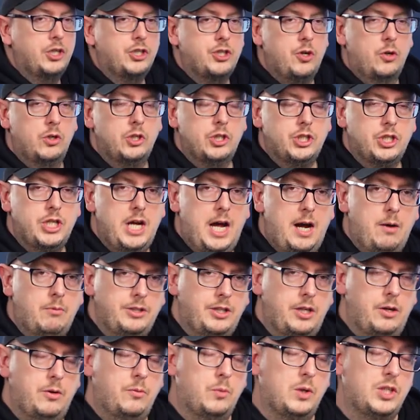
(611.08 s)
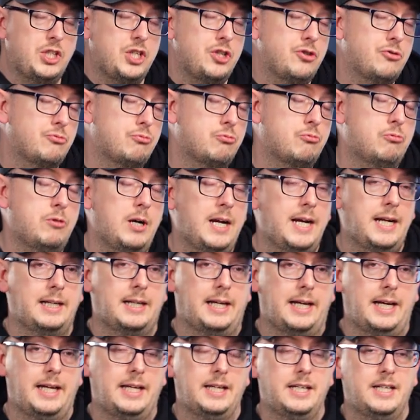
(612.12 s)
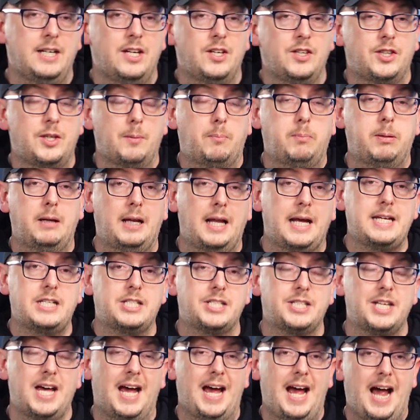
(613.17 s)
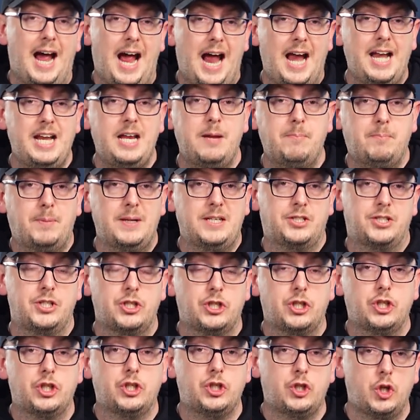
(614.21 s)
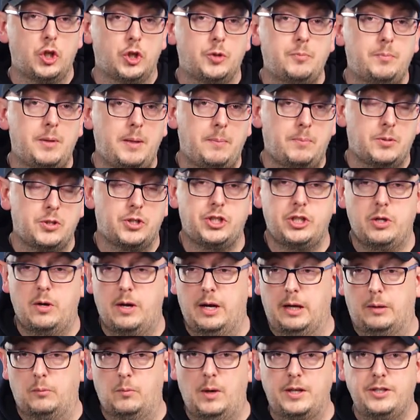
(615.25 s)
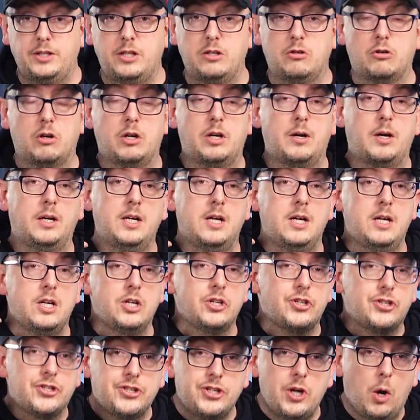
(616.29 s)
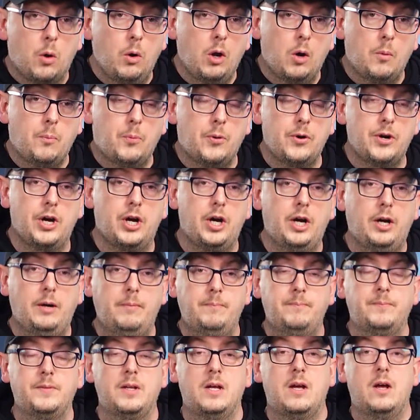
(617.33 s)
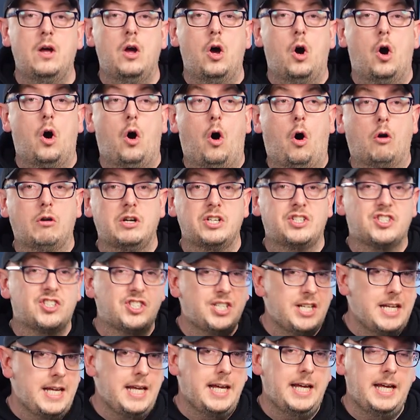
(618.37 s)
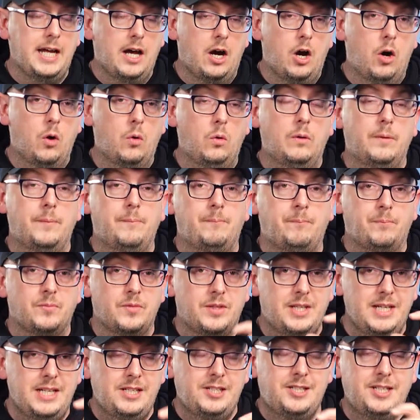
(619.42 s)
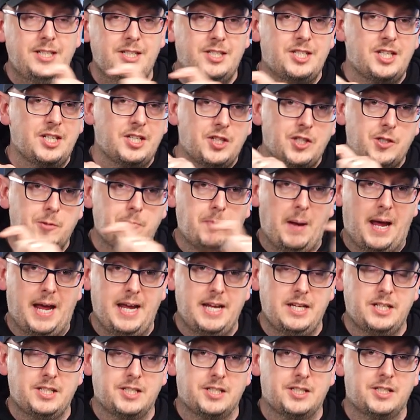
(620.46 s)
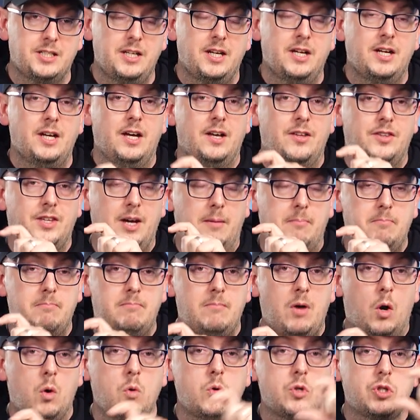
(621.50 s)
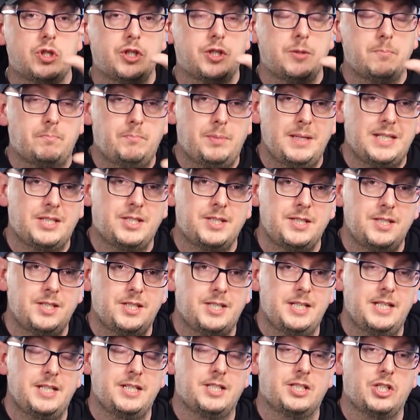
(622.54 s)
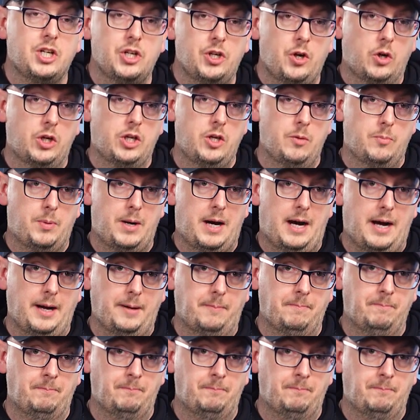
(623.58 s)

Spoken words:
to share with you, which is really the place that any business should be pursuing, whether you're a solopreneur or a CEO, this is the space that most businesses can occupy.